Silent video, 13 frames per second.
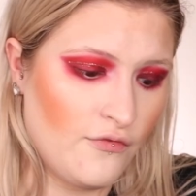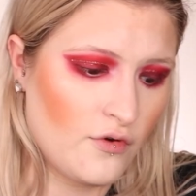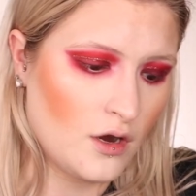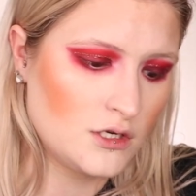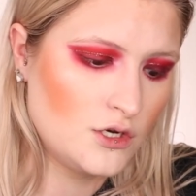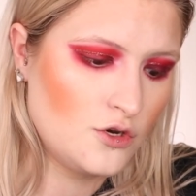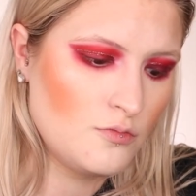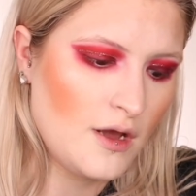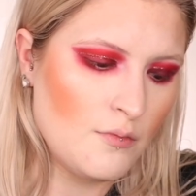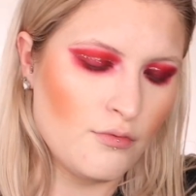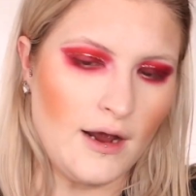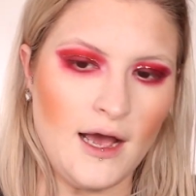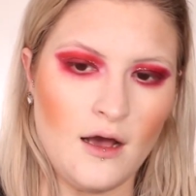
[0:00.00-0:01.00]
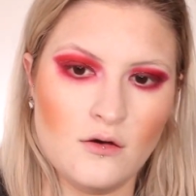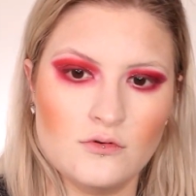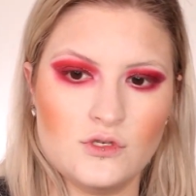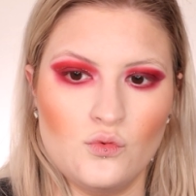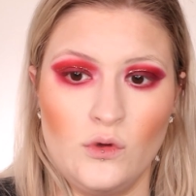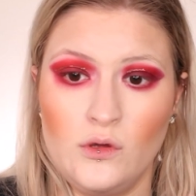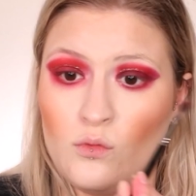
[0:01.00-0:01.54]
I forgot to do my
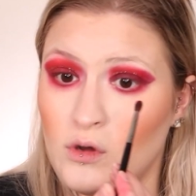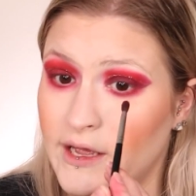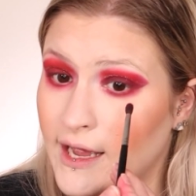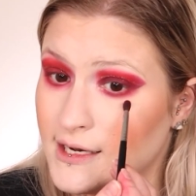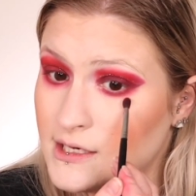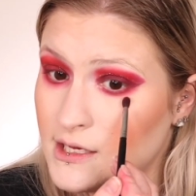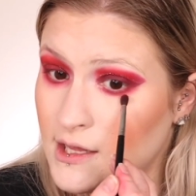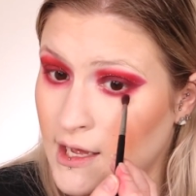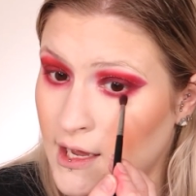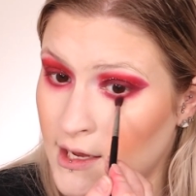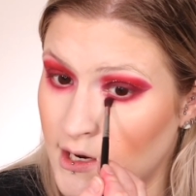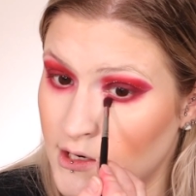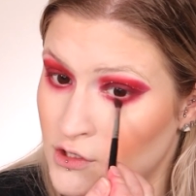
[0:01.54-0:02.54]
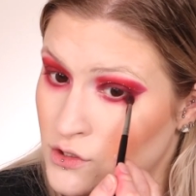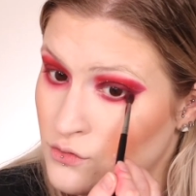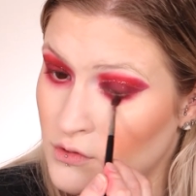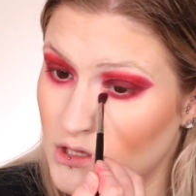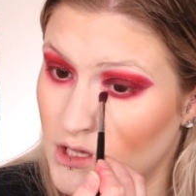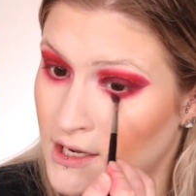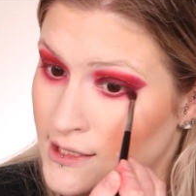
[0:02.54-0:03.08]
brows. We will get to that. I just
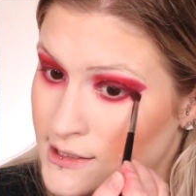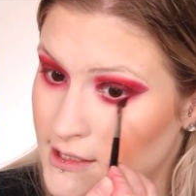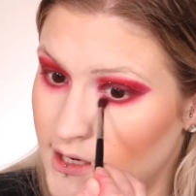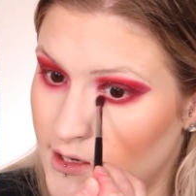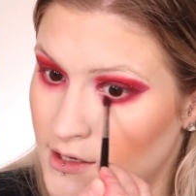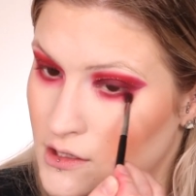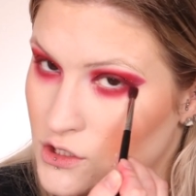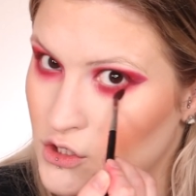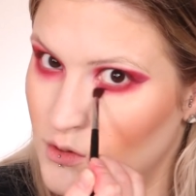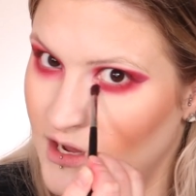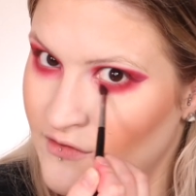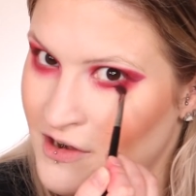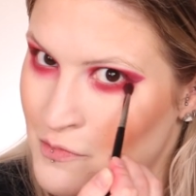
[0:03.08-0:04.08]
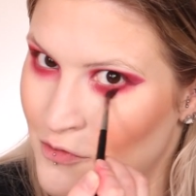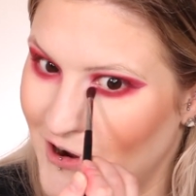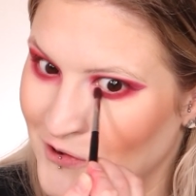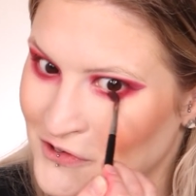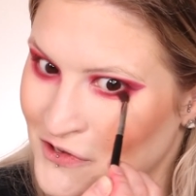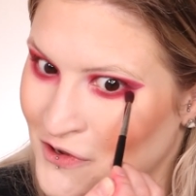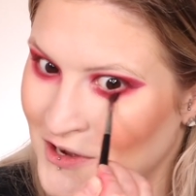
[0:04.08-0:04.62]
realized I don't have any
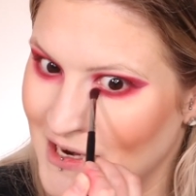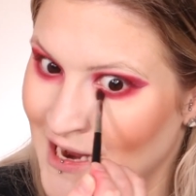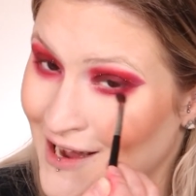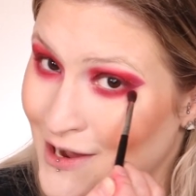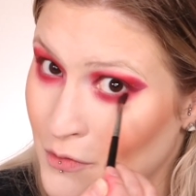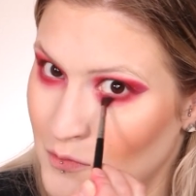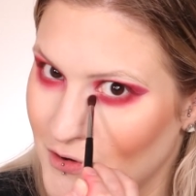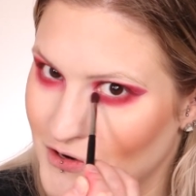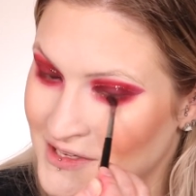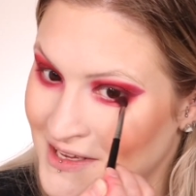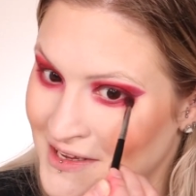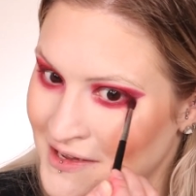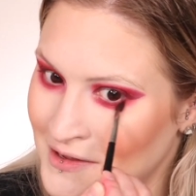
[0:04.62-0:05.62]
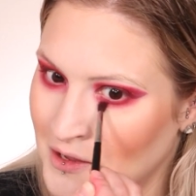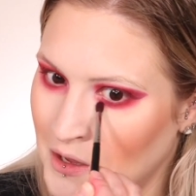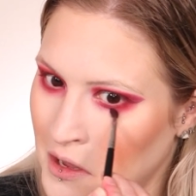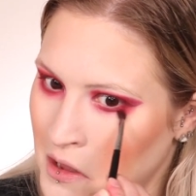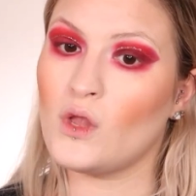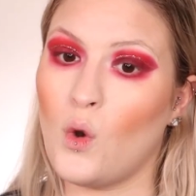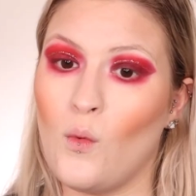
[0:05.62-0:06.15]
brows on. How embarrassing.
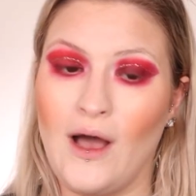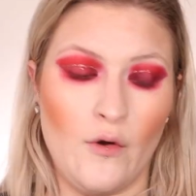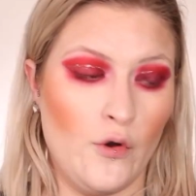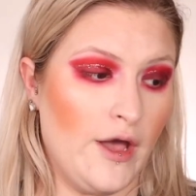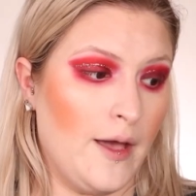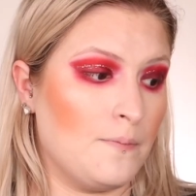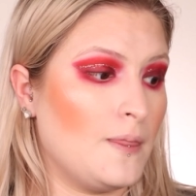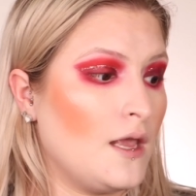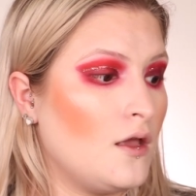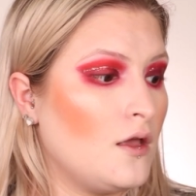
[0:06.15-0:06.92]
Wow, okay.